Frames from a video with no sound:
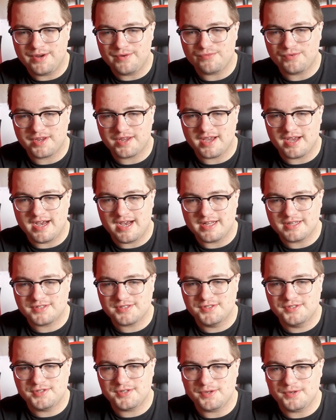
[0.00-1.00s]
in
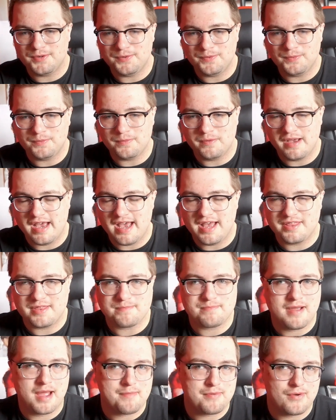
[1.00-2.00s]
regards to the
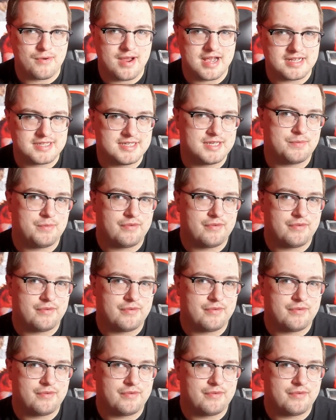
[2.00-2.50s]
paparazzi,